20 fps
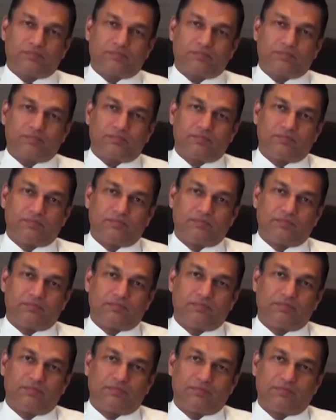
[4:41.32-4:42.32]
What more do you
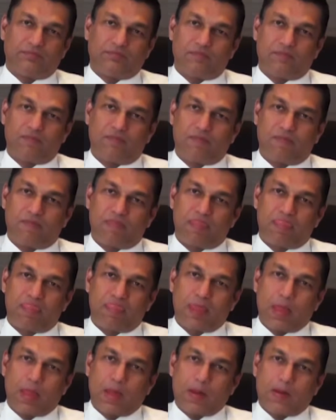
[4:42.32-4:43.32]
think is needed to further the
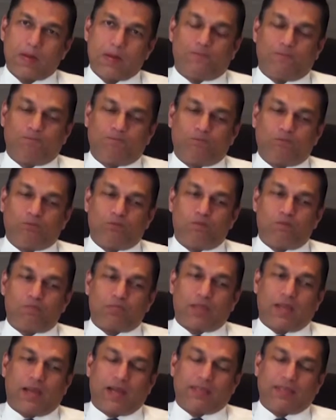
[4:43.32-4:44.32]
retail sector?
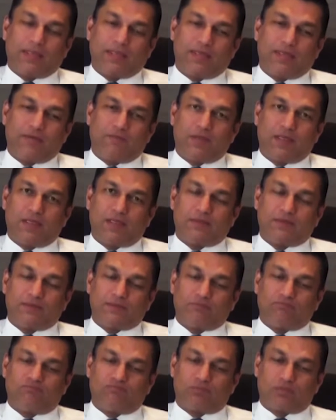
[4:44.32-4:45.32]
I think
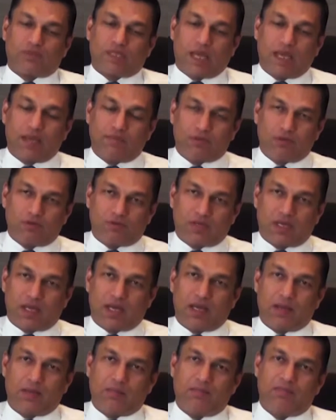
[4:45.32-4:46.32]
in time to
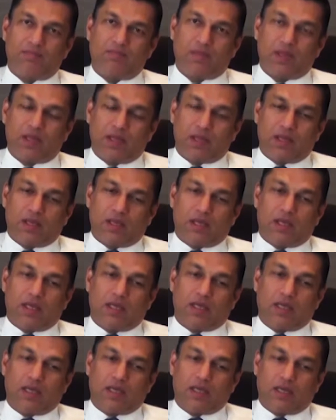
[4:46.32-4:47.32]
come,
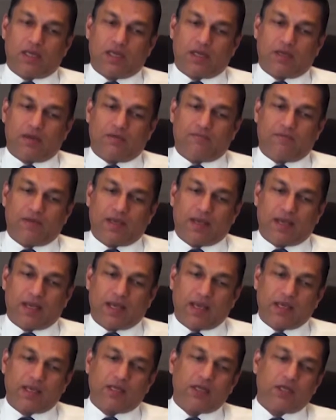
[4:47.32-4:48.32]
uh, we are
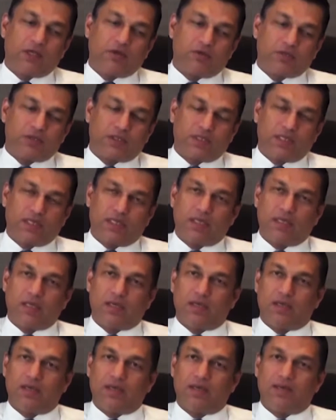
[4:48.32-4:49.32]
likely to see
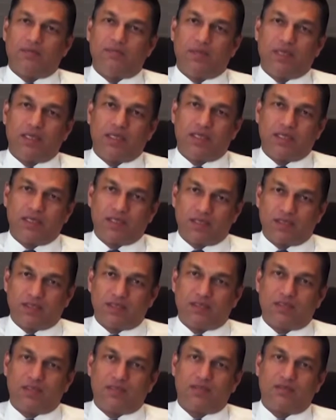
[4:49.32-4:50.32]
uh, bigger
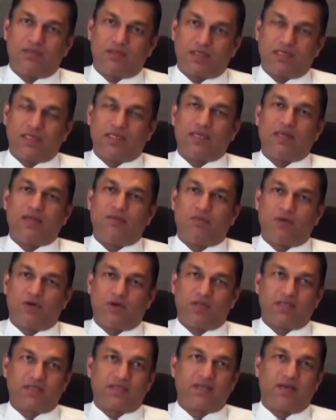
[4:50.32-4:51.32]
retail
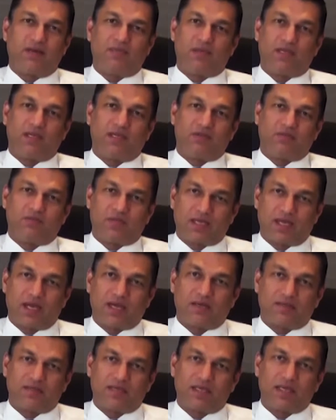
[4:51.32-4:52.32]
malls coming into the
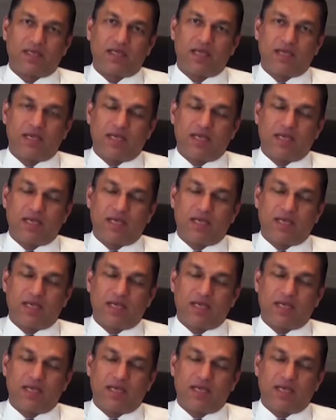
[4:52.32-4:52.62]
country.